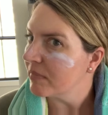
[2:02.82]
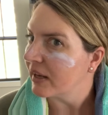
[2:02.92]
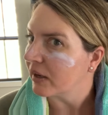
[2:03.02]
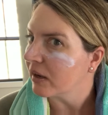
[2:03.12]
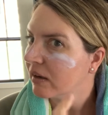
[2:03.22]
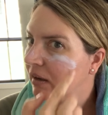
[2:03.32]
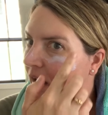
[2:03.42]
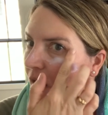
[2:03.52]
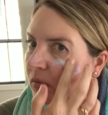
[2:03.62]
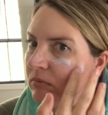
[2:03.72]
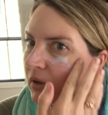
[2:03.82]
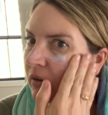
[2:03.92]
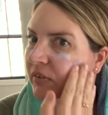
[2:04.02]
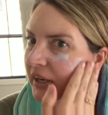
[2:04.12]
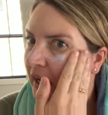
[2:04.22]
better? Oh,
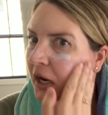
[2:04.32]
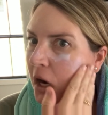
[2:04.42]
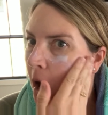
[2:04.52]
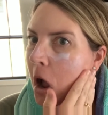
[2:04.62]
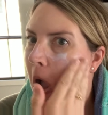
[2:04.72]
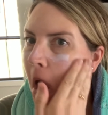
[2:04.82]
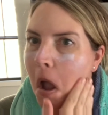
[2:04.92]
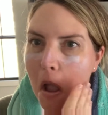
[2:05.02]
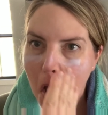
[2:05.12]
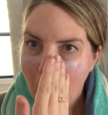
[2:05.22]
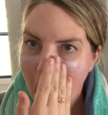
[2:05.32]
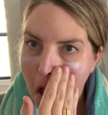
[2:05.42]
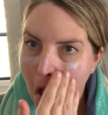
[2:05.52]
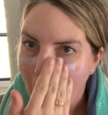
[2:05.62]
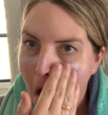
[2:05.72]
over here?
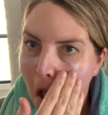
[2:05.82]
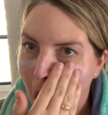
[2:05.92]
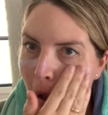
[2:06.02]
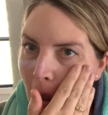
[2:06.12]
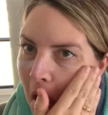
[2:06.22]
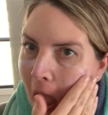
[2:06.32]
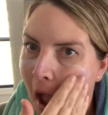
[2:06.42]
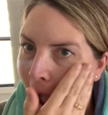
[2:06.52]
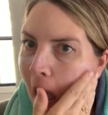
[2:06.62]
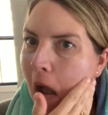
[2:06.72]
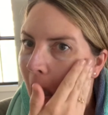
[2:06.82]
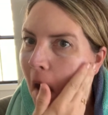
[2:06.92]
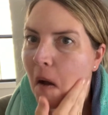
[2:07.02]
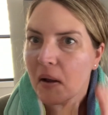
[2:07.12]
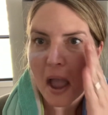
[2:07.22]
Oh yeah,
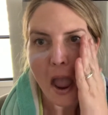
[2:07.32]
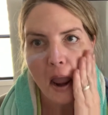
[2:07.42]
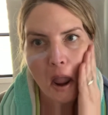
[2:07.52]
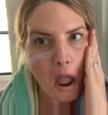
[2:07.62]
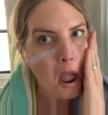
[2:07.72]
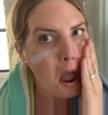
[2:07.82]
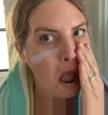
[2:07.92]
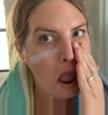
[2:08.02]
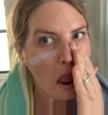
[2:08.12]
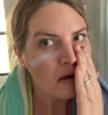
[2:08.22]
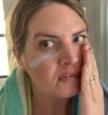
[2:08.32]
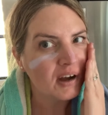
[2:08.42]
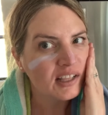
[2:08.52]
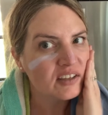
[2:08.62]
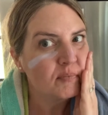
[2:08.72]
okay. If
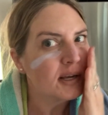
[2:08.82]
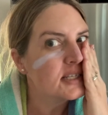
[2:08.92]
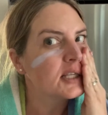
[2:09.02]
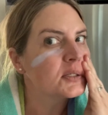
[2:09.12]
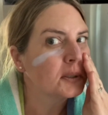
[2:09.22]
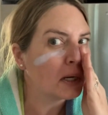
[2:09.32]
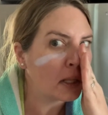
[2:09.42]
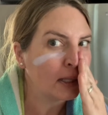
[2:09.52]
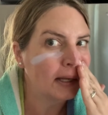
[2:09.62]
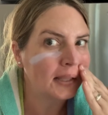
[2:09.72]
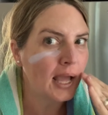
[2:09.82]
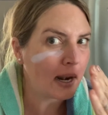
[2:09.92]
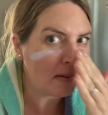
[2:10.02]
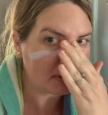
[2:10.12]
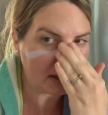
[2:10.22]
I leave my sunscreen on like that,
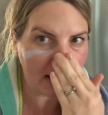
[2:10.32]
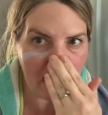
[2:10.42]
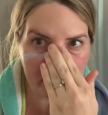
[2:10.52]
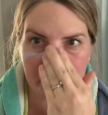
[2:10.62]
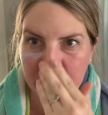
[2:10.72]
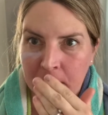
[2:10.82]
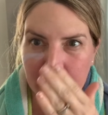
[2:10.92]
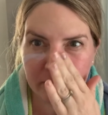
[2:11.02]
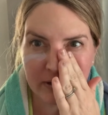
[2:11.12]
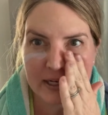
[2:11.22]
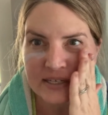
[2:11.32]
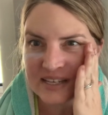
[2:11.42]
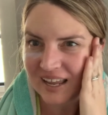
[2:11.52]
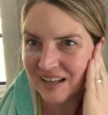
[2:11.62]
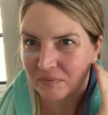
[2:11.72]
I'm gonna have a pretty funny
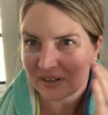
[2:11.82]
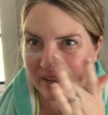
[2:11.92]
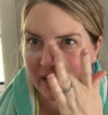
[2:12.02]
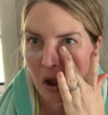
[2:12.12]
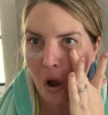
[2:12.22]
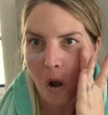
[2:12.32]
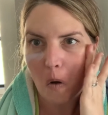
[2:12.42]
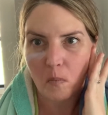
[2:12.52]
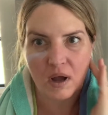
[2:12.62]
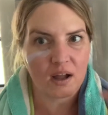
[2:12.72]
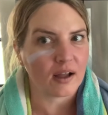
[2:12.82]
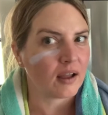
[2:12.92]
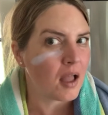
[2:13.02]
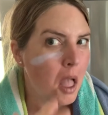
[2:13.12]
tan when I get home, huh?